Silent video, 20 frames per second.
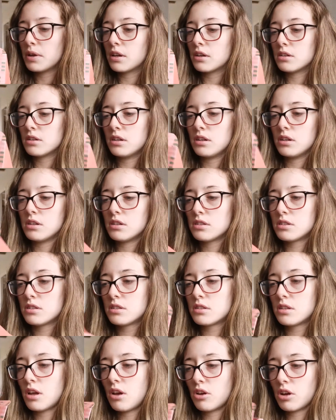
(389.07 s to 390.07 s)

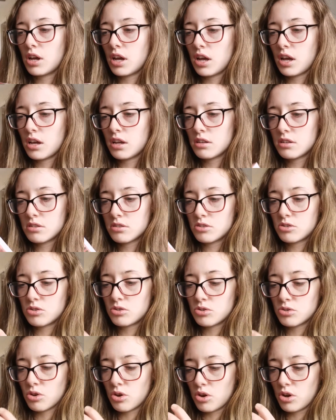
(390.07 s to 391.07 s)
goodness. Okay,
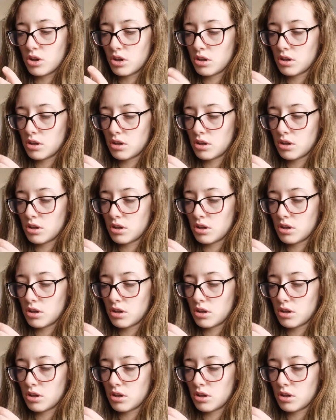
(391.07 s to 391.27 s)
so